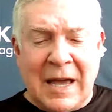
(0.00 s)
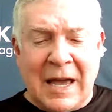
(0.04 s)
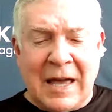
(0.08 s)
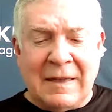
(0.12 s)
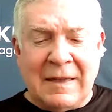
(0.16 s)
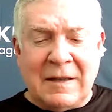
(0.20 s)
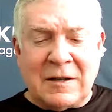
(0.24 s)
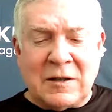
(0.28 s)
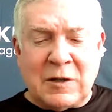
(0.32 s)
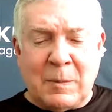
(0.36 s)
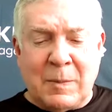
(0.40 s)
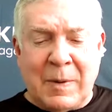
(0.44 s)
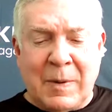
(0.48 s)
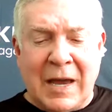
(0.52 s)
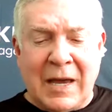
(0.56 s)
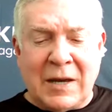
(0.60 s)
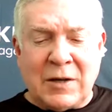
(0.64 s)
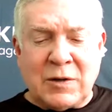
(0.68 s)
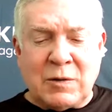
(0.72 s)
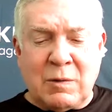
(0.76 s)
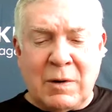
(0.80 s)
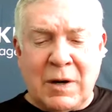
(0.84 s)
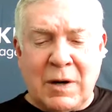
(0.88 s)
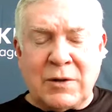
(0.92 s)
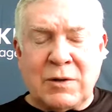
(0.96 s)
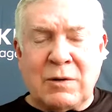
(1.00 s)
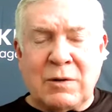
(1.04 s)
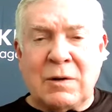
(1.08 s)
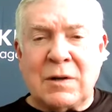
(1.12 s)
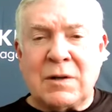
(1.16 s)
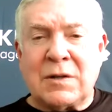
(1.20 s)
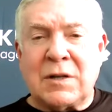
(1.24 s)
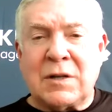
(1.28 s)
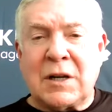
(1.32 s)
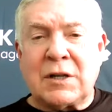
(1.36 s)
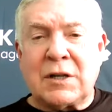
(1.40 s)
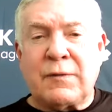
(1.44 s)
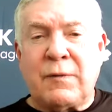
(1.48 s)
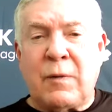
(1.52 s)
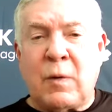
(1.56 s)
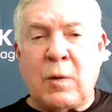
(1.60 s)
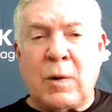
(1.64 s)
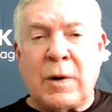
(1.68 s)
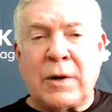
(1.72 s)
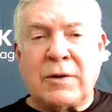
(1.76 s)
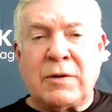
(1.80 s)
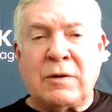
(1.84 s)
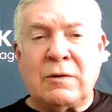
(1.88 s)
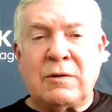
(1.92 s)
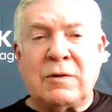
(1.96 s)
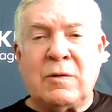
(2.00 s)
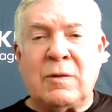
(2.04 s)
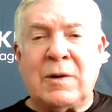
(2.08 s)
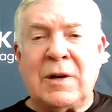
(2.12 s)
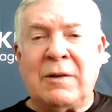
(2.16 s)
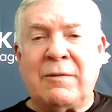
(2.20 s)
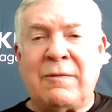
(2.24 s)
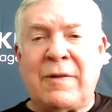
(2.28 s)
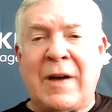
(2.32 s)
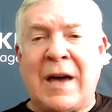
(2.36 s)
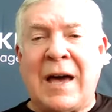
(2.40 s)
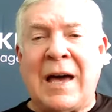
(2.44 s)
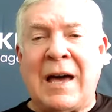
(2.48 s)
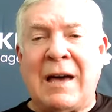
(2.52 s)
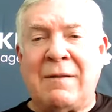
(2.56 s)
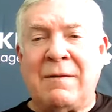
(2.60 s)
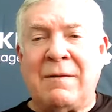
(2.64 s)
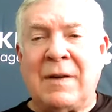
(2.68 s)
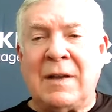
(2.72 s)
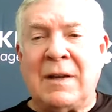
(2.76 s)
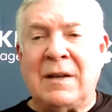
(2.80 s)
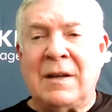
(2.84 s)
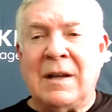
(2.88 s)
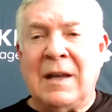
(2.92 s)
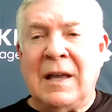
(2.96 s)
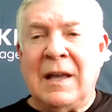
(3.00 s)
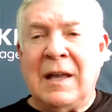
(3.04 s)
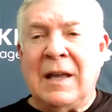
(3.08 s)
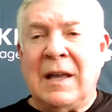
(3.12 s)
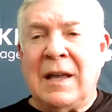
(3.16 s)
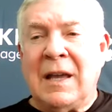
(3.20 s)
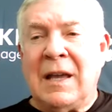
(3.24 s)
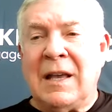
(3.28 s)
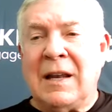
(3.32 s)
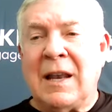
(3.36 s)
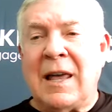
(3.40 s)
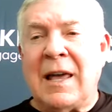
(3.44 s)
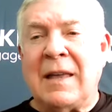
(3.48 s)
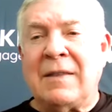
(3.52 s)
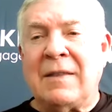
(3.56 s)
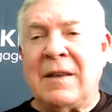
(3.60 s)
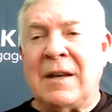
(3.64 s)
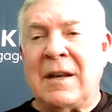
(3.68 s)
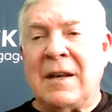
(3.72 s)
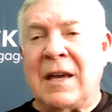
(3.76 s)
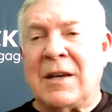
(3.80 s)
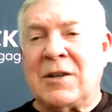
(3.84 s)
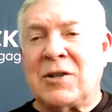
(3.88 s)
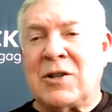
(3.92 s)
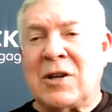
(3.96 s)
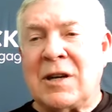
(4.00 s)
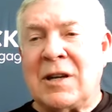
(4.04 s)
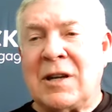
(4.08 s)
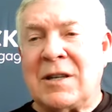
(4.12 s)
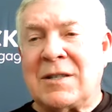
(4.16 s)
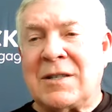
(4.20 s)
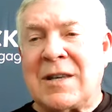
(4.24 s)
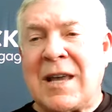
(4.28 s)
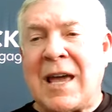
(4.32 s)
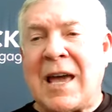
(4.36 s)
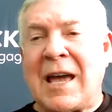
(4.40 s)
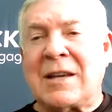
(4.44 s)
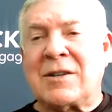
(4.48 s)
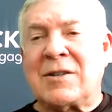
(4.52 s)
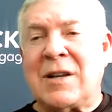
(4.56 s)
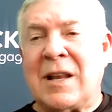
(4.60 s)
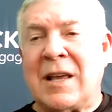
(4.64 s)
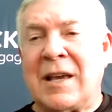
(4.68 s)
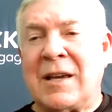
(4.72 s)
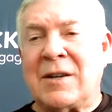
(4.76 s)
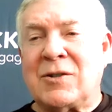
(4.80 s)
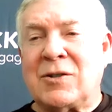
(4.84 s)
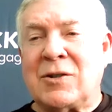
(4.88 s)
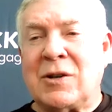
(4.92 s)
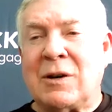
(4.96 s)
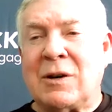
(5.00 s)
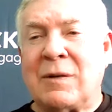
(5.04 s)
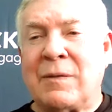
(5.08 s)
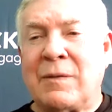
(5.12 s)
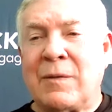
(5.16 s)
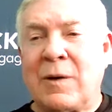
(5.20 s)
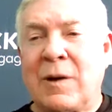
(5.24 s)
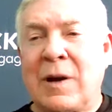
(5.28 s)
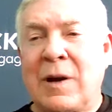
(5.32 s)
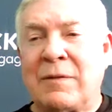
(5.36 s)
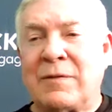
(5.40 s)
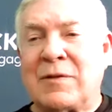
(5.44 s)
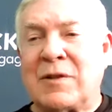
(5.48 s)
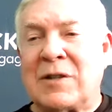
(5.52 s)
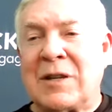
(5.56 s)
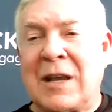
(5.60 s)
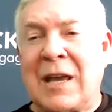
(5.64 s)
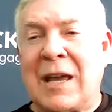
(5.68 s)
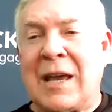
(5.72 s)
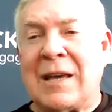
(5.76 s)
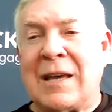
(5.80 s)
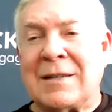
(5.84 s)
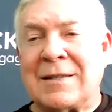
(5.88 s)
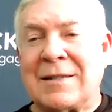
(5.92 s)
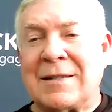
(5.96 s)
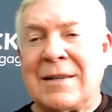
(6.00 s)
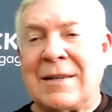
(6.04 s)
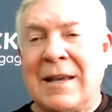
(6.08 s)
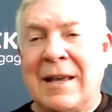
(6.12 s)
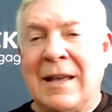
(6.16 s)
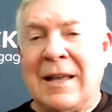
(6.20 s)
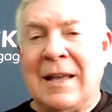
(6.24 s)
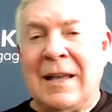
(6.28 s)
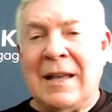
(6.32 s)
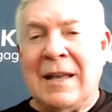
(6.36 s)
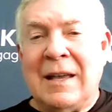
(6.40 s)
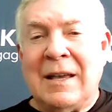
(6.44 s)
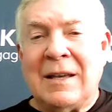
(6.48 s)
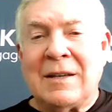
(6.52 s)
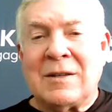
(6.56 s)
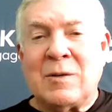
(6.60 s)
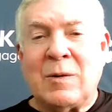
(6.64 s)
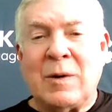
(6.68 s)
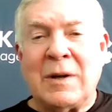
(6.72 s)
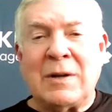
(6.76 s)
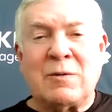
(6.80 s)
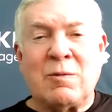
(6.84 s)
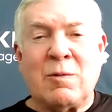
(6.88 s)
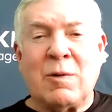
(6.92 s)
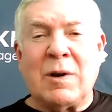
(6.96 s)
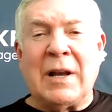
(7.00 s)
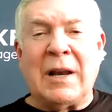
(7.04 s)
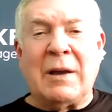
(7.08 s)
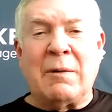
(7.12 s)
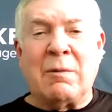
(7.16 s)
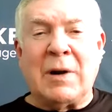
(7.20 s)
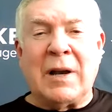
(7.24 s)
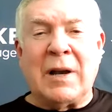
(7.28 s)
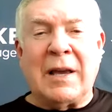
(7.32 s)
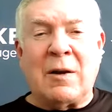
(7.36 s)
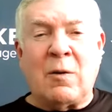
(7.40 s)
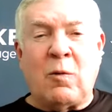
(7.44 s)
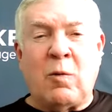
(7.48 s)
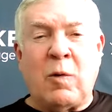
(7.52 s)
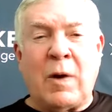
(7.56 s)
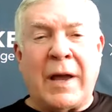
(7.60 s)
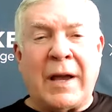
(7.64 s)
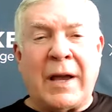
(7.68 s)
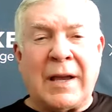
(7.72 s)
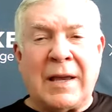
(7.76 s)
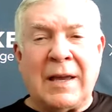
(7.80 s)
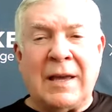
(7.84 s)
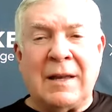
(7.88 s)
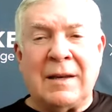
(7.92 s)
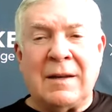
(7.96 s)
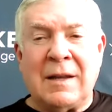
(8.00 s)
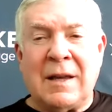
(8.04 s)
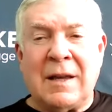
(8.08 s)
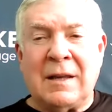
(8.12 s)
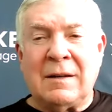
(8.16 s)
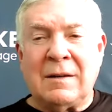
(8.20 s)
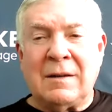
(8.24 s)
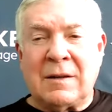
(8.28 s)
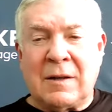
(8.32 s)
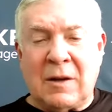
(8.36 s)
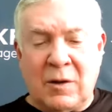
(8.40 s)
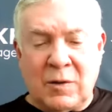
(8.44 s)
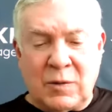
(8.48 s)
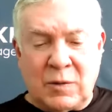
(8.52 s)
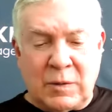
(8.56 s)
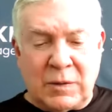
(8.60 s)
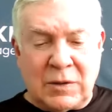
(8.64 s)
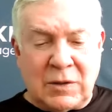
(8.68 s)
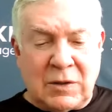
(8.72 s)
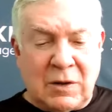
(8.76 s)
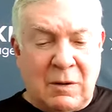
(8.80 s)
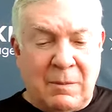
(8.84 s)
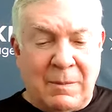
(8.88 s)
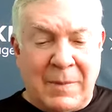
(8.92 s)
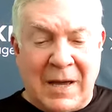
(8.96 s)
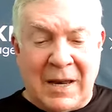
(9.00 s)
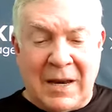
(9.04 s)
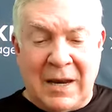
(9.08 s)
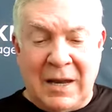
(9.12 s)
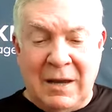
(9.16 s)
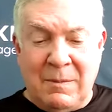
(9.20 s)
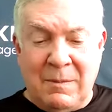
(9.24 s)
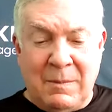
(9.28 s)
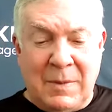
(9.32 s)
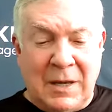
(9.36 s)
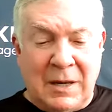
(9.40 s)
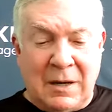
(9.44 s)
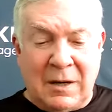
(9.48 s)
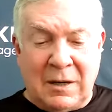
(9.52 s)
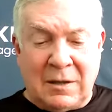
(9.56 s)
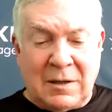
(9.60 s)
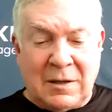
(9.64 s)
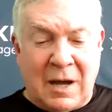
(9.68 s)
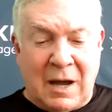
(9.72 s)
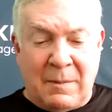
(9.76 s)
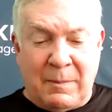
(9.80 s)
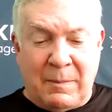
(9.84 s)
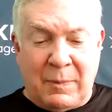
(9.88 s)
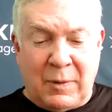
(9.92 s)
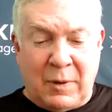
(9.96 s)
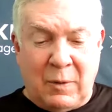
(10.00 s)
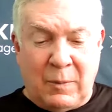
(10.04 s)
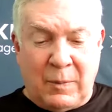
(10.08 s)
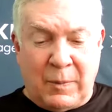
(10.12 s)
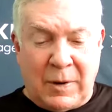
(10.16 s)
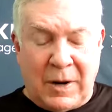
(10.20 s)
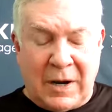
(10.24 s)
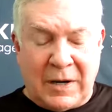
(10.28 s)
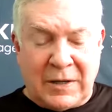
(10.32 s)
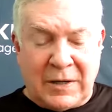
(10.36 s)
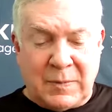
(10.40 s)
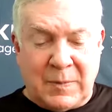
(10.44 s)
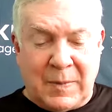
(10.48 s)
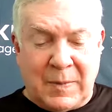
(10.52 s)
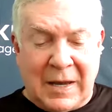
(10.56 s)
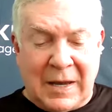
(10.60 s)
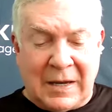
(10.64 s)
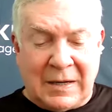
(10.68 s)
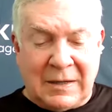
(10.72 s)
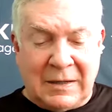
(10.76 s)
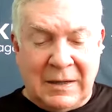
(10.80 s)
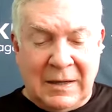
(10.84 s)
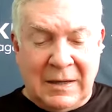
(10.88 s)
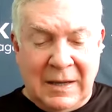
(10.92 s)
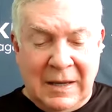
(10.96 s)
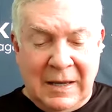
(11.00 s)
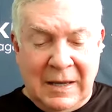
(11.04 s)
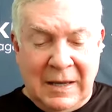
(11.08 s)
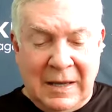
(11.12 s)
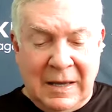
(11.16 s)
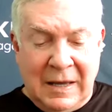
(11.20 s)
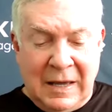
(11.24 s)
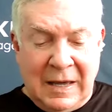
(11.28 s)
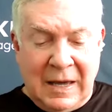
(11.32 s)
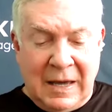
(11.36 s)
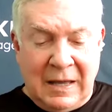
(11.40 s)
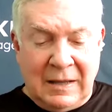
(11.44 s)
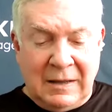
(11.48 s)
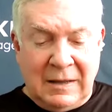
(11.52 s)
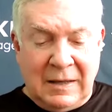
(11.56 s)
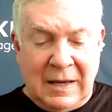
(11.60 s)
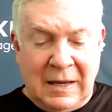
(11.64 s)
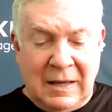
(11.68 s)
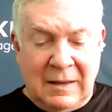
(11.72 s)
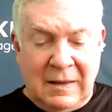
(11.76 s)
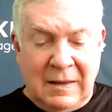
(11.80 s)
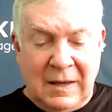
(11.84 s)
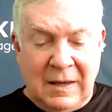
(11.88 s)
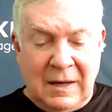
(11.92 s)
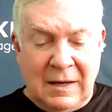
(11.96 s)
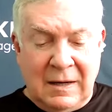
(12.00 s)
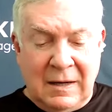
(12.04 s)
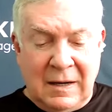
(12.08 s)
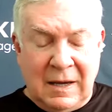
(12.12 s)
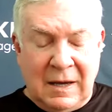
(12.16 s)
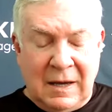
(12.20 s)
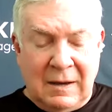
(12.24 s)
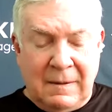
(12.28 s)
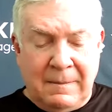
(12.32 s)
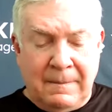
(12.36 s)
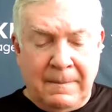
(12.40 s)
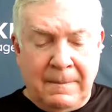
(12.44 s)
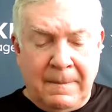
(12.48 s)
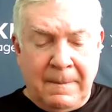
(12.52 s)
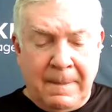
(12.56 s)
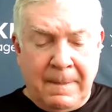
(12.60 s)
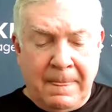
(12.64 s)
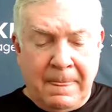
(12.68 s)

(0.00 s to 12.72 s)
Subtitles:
guy that's a pass rusher at 6'4", 225, and he led the nation in sacks last year for FCS. So he's really, really quick. And Coach was talking about him being a top pro prospect. And then